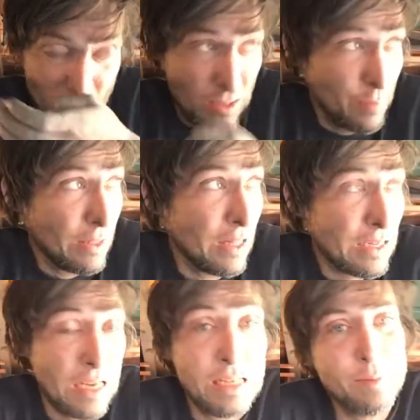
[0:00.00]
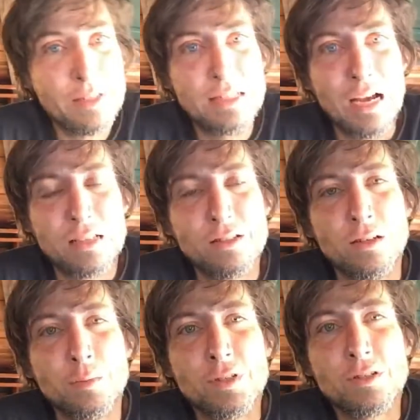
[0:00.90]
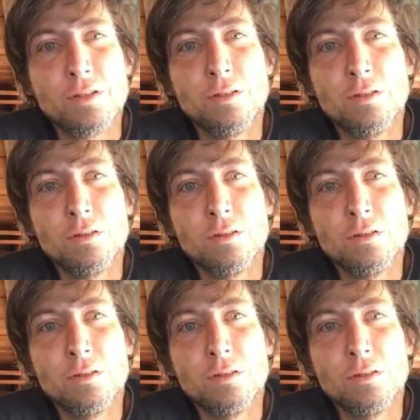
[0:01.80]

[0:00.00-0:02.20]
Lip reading: I'd be like, I am the taxidermist.